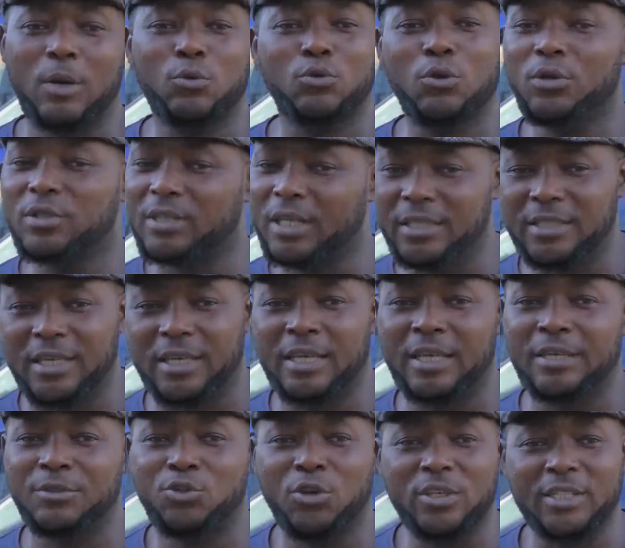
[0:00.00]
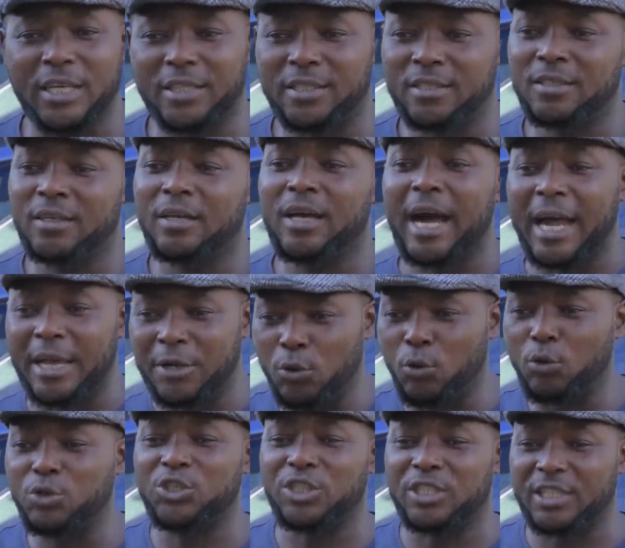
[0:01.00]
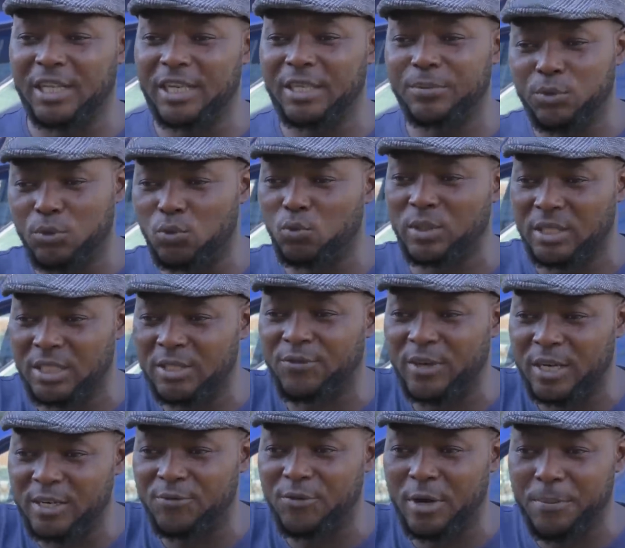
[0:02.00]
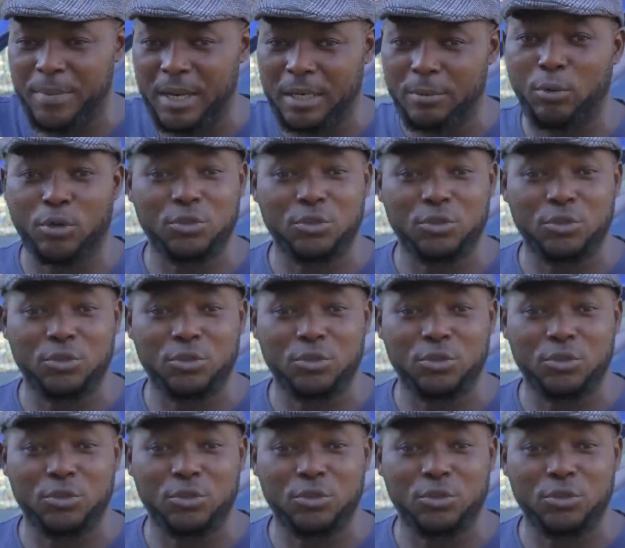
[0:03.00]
I will not say it again. Just that I know she sleeps with different men,